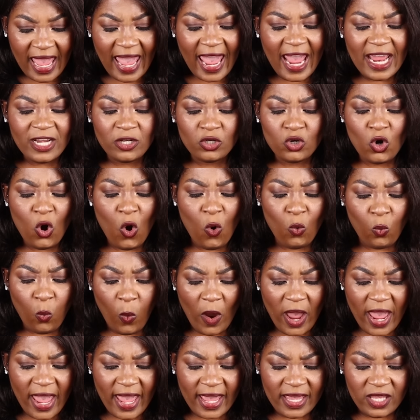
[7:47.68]
ain't no
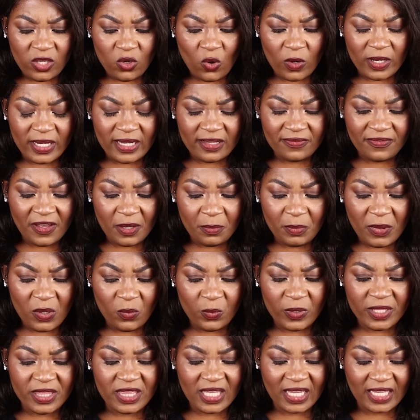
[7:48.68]
way you're leaving me
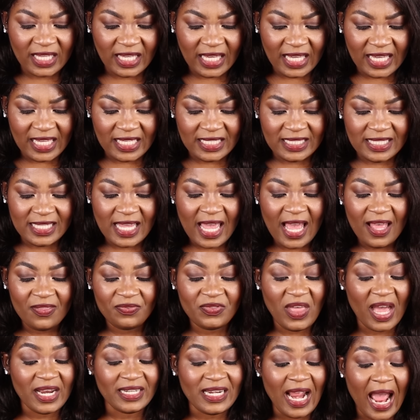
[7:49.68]
with the kids
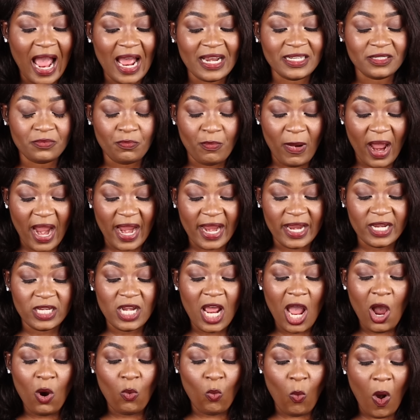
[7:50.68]
that aren't
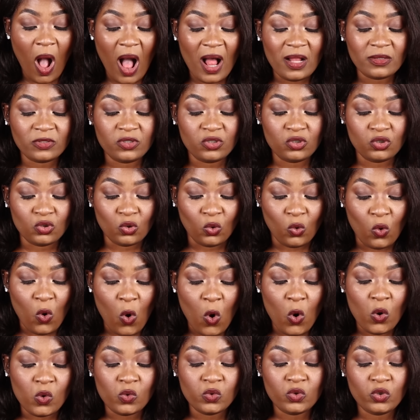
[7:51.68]
mine whilst you
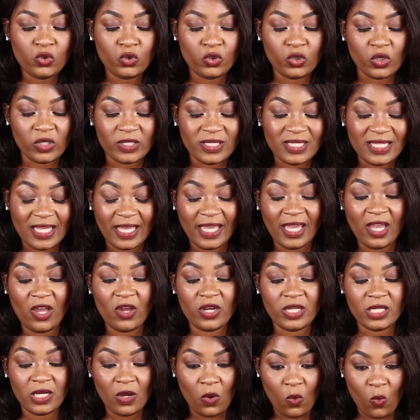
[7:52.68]
go to your
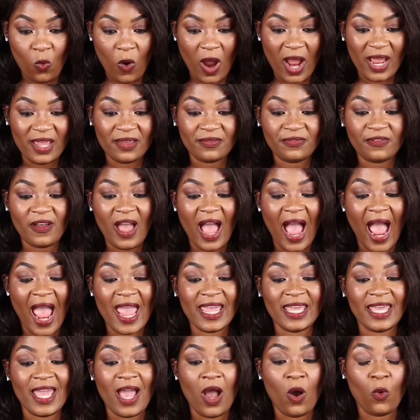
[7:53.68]
second wife.
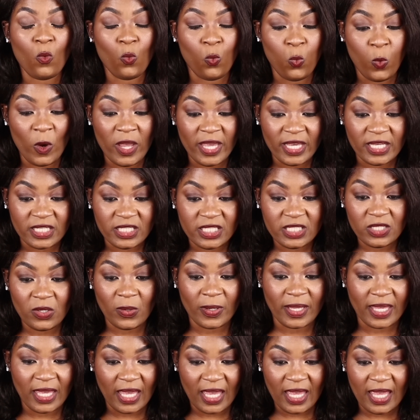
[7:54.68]
I wish,
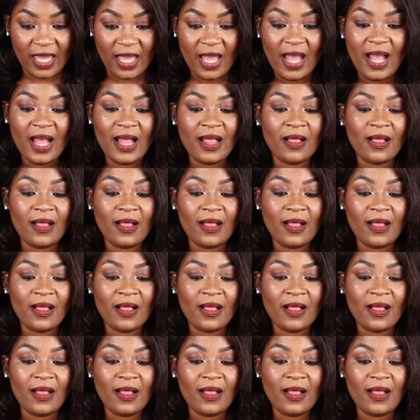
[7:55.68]
okay.